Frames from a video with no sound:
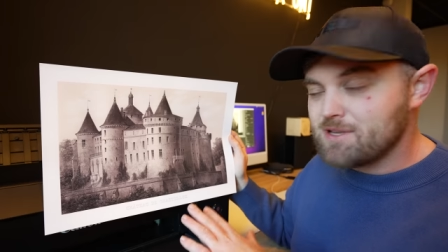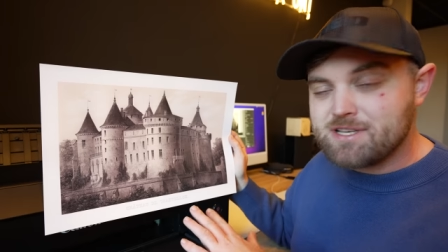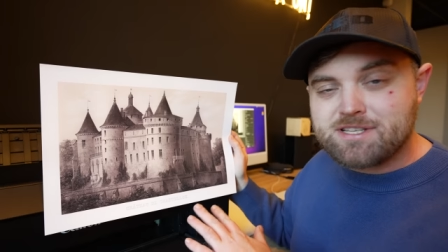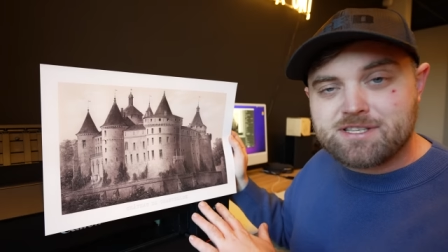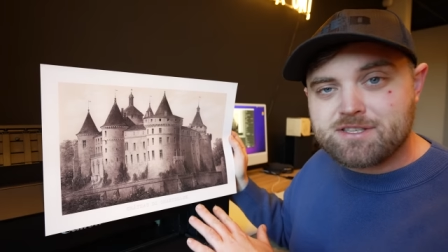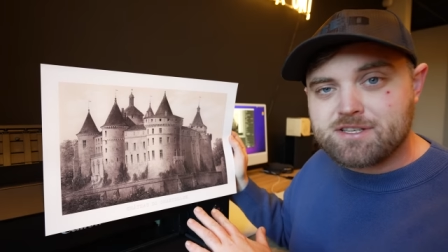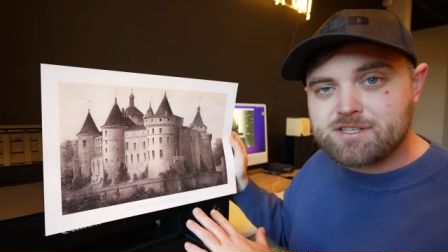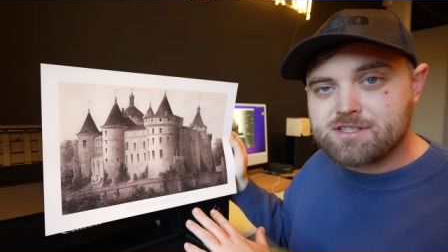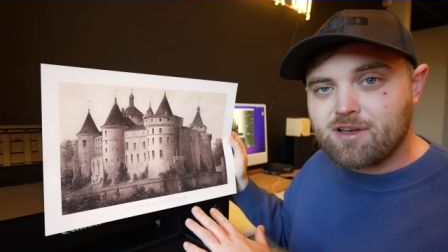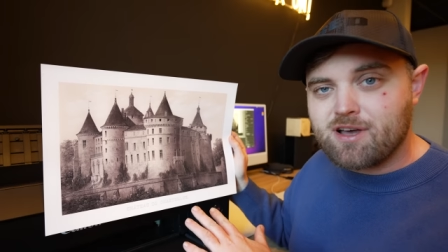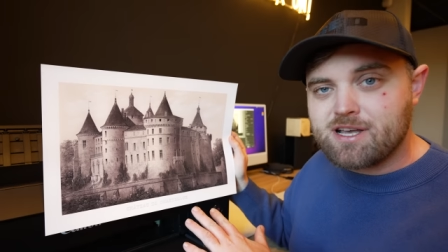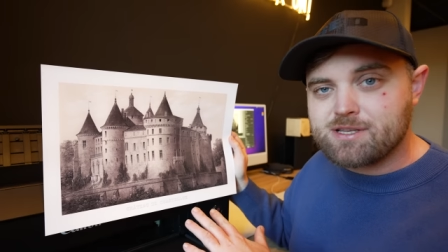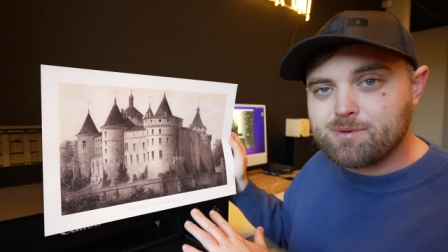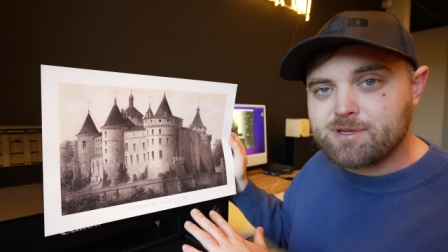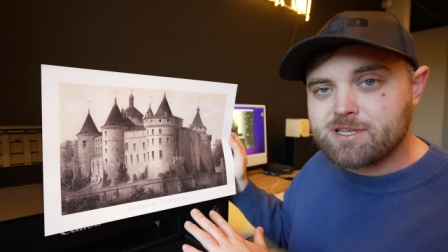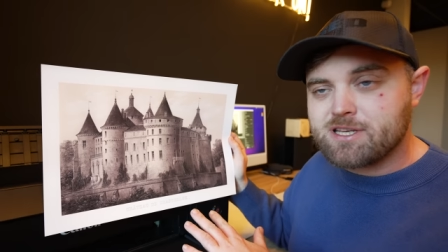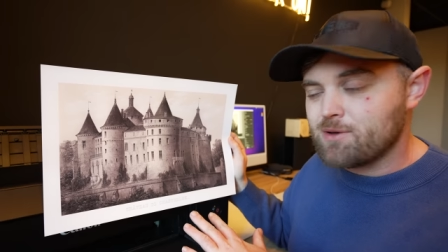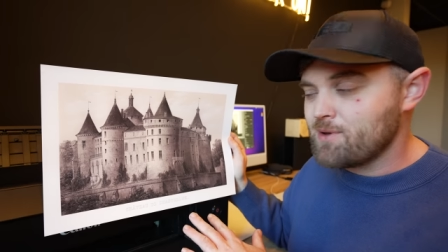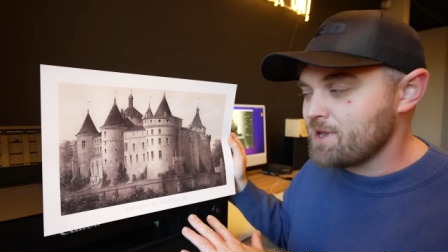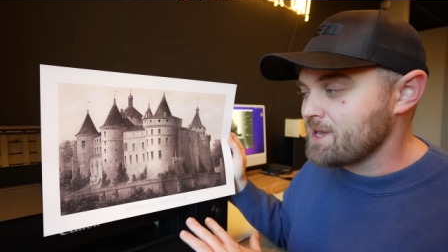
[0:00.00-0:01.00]
this is the size we're
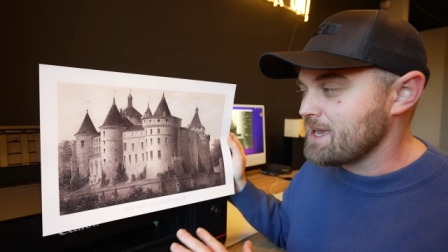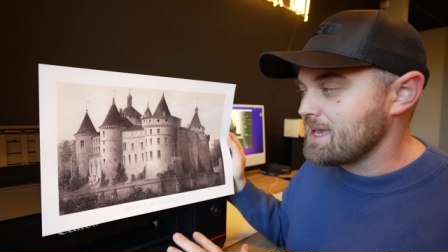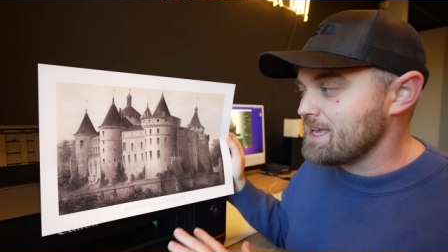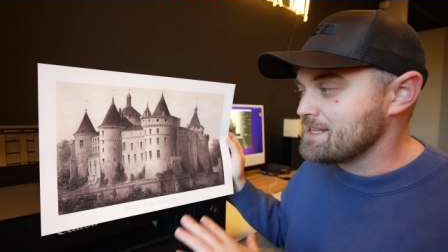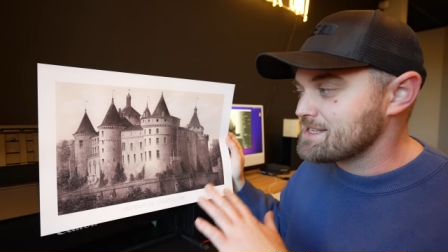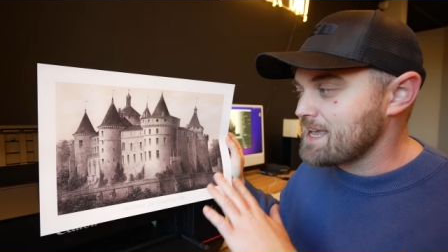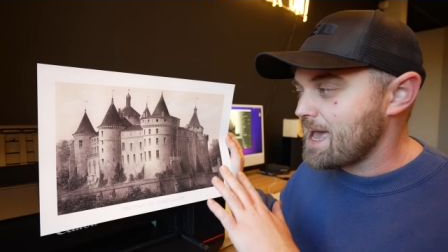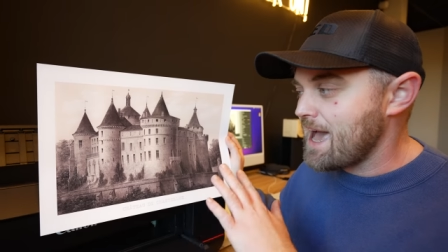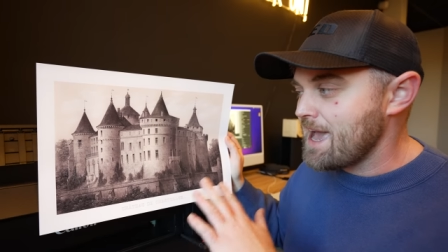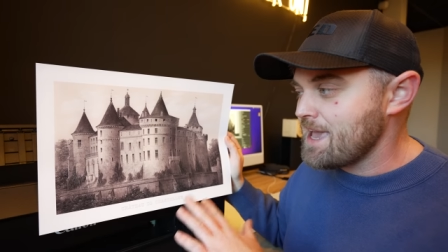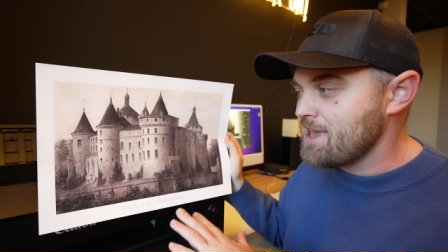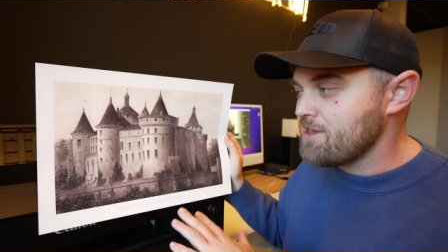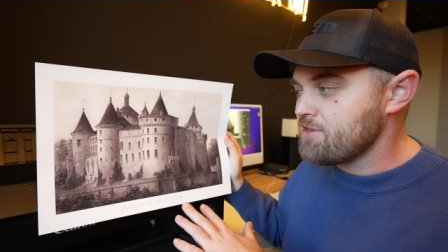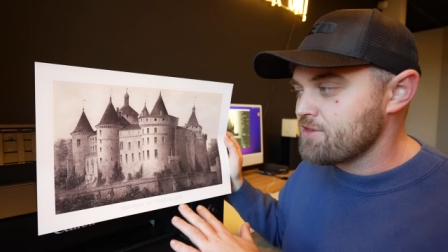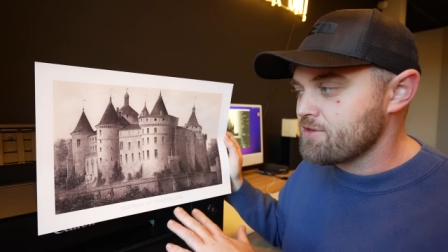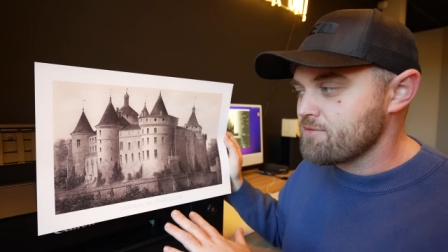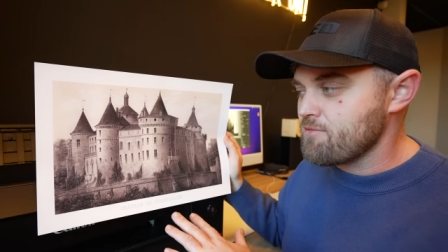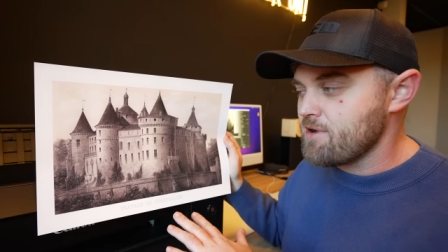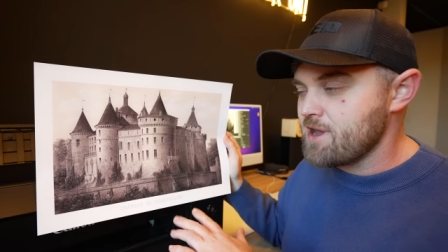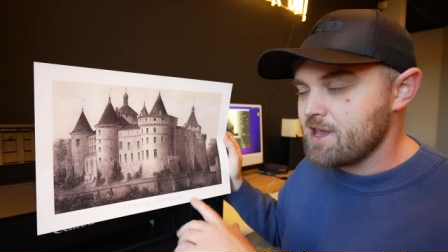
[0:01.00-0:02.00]
doing. It's
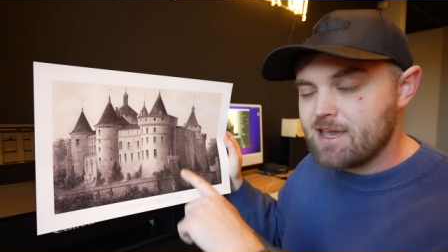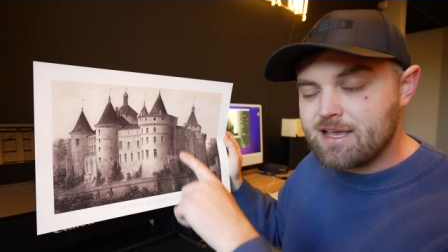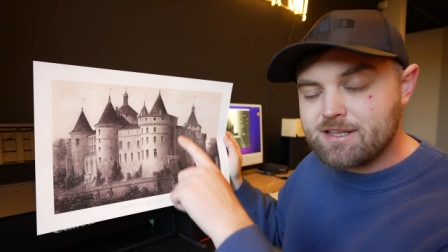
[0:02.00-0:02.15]
a3.